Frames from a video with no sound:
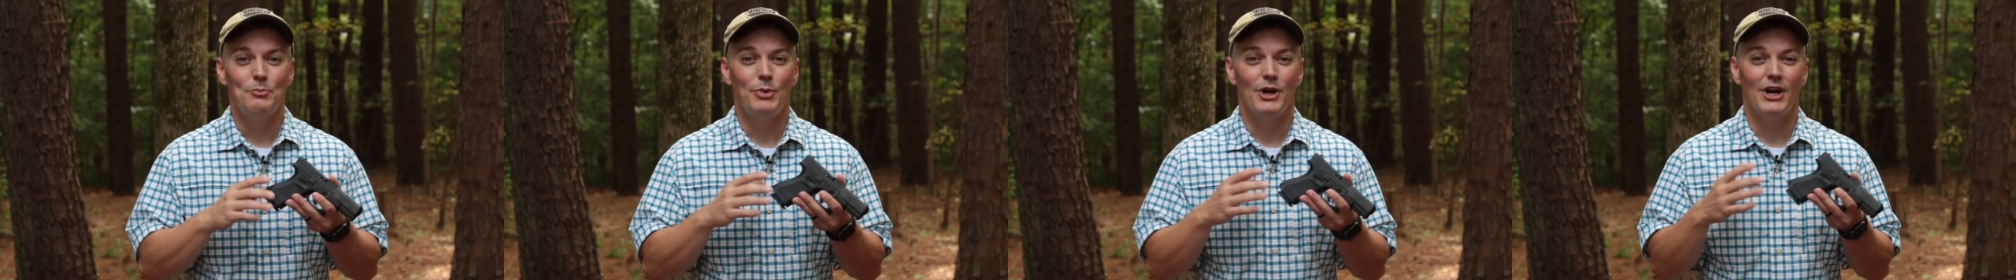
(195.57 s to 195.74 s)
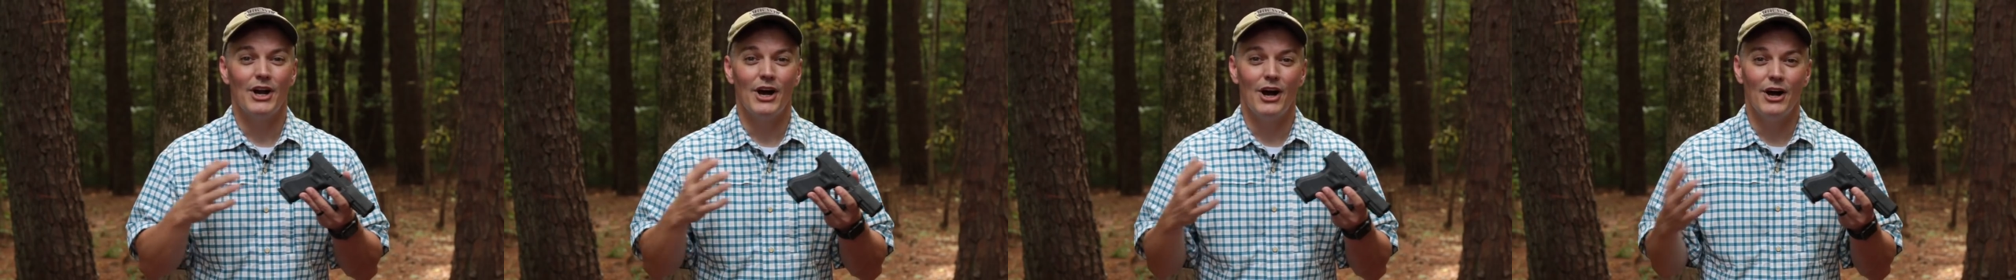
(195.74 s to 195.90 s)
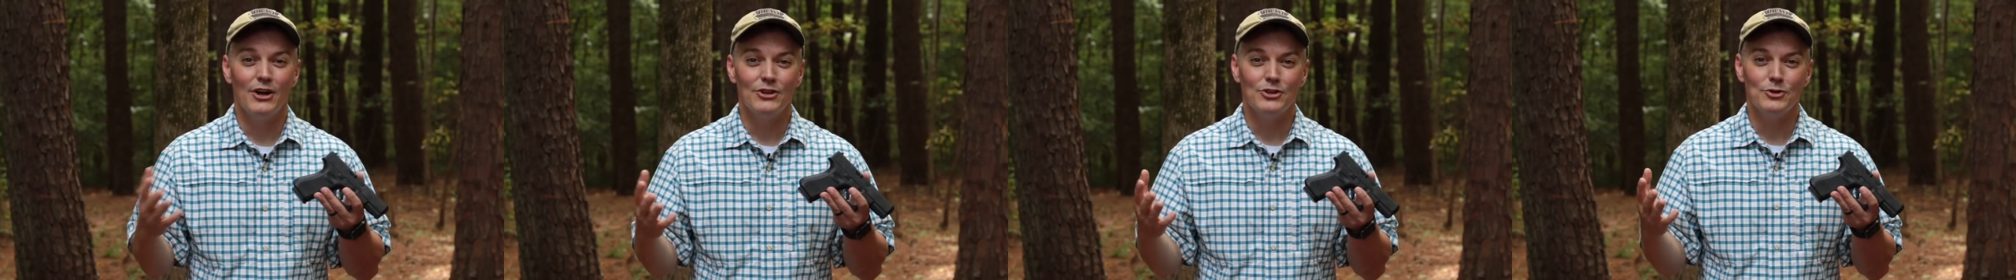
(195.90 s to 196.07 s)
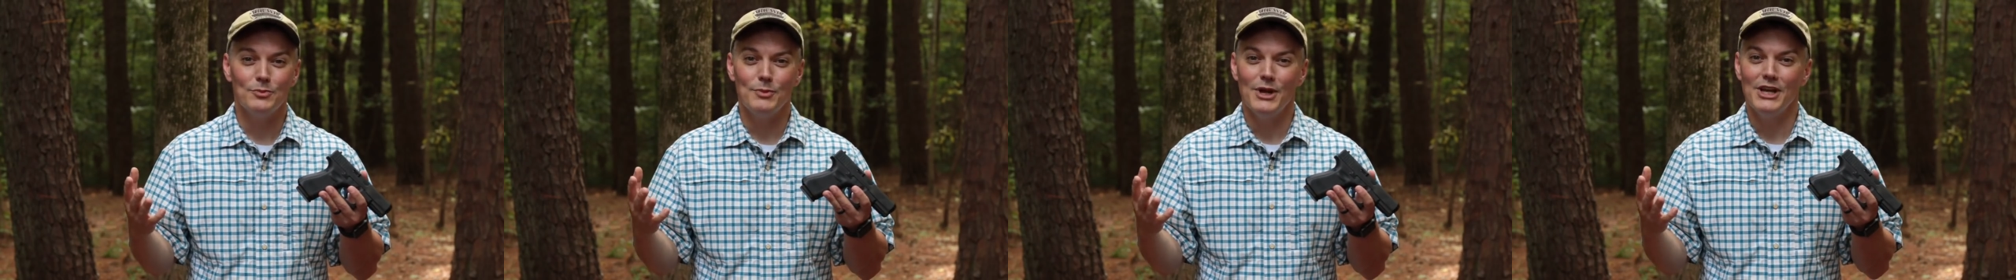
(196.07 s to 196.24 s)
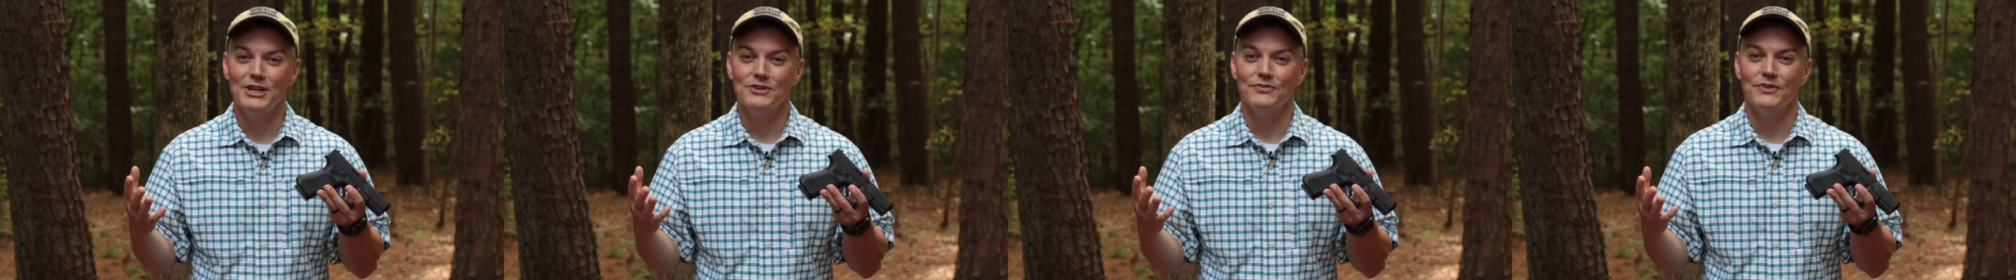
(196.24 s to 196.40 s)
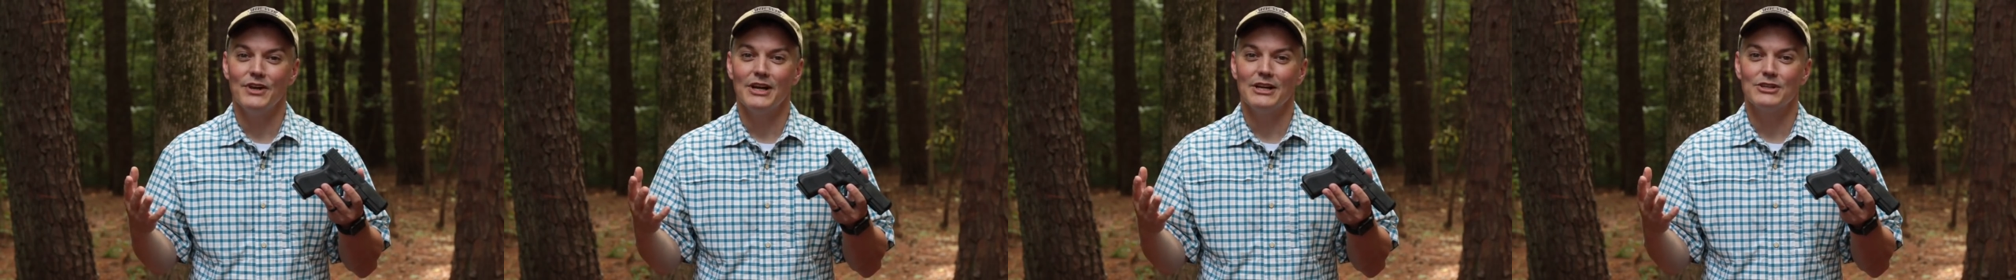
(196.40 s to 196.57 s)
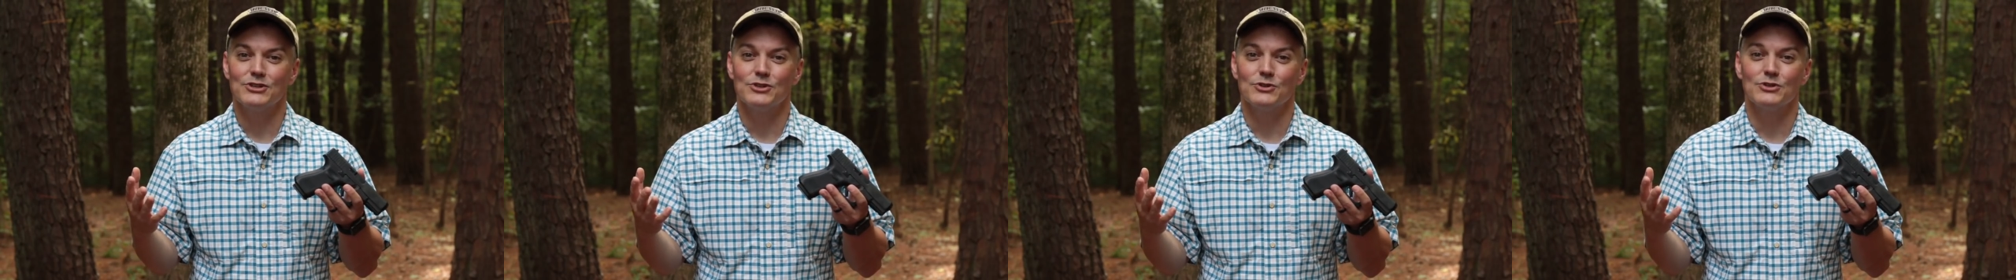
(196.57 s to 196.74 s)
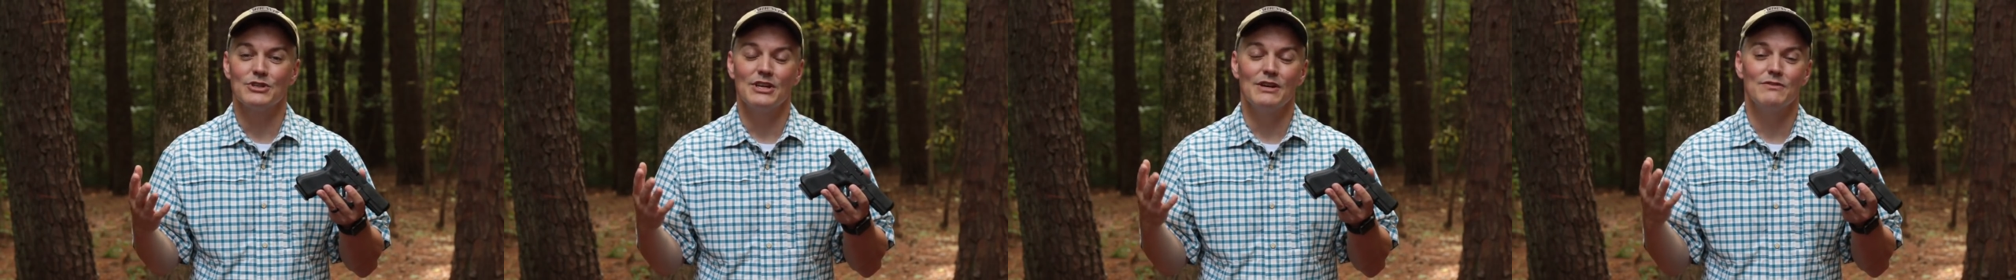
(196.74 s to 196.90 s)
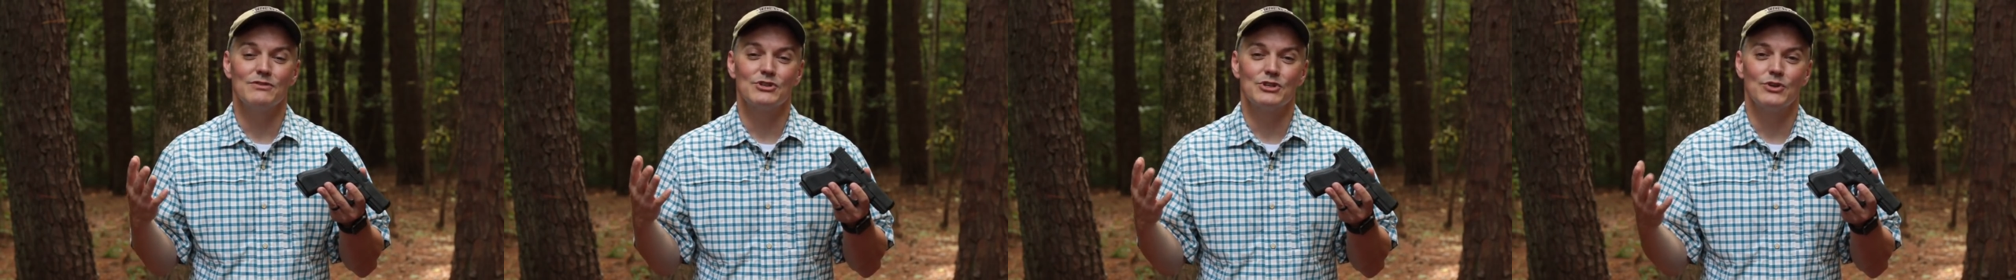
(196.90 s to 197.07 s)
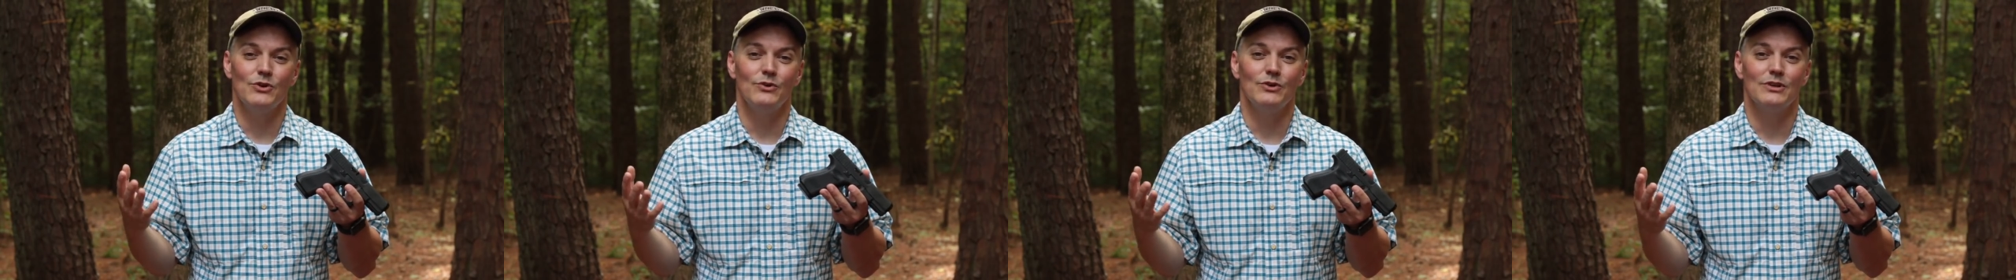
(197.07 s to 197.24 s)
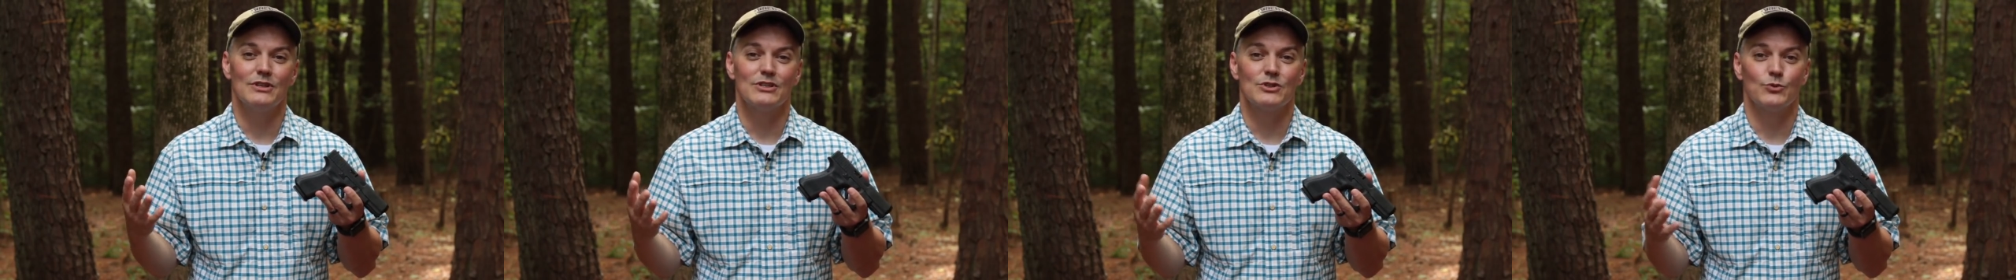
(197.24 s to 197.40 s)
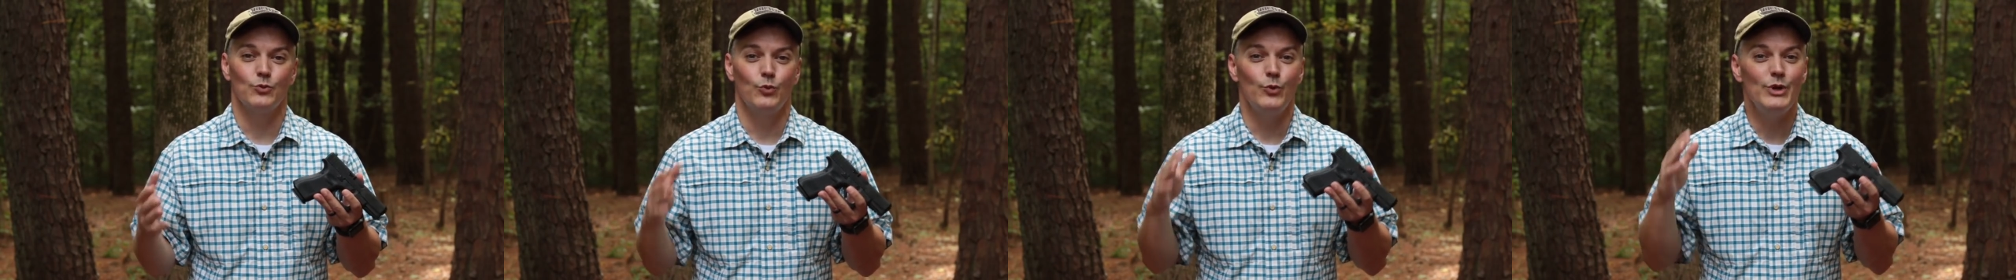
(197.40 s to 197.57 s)
But other manufacturers have shown
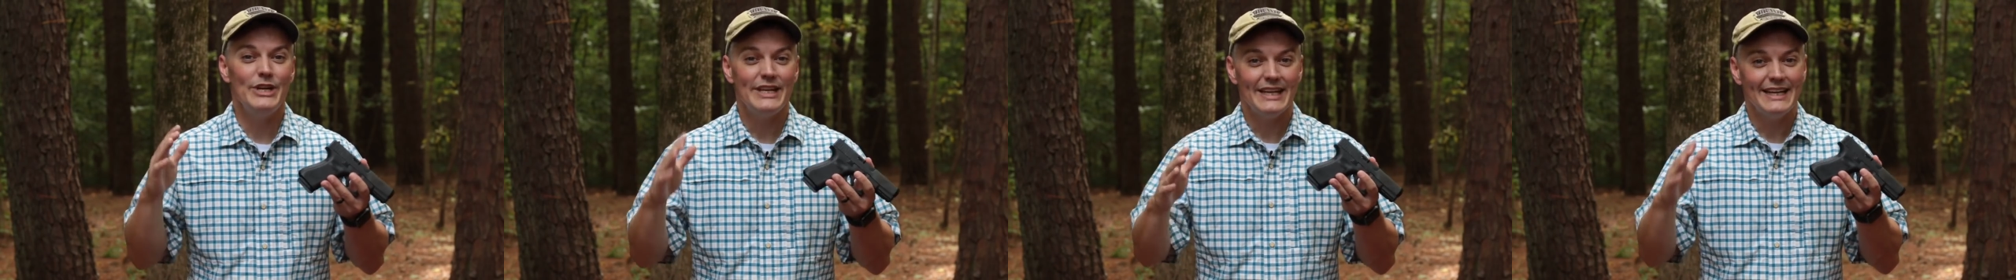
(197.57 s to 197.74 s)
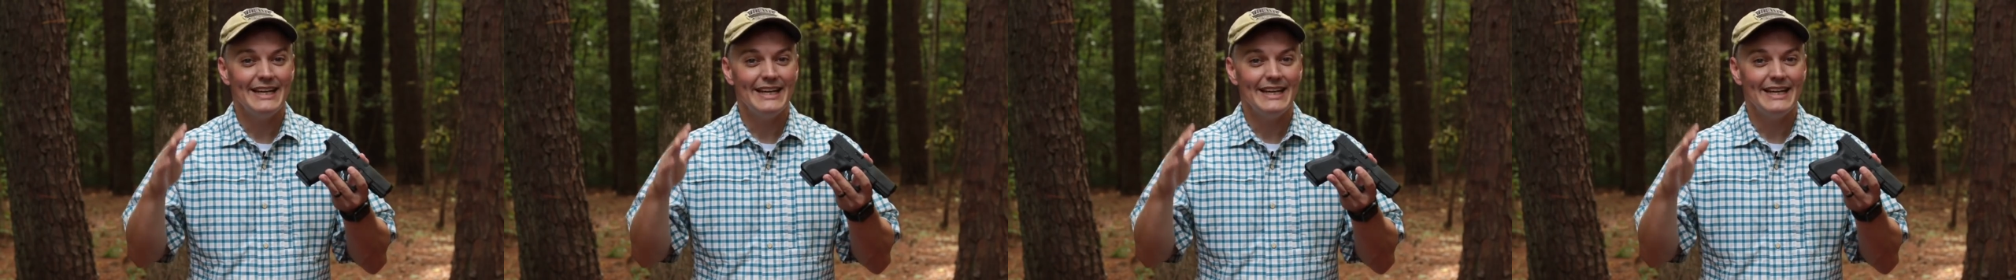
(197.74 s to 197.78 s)
us we